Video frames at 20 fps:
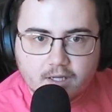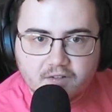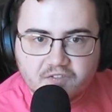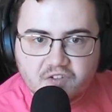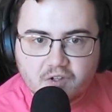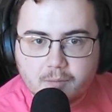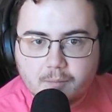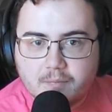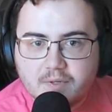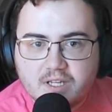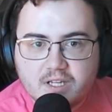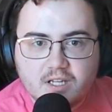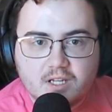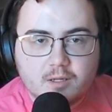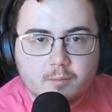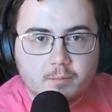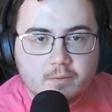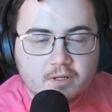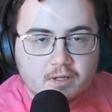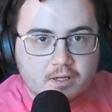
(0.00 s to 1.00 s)
It's a
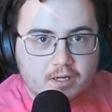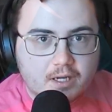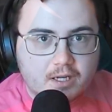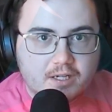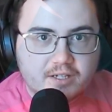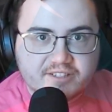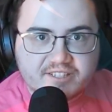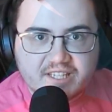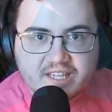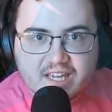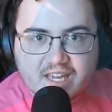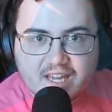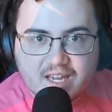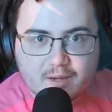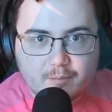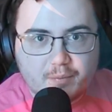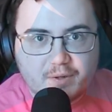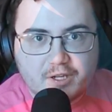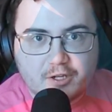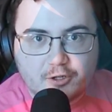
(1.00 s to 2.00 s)
meme and it
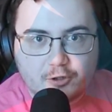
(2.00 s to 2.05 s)
can be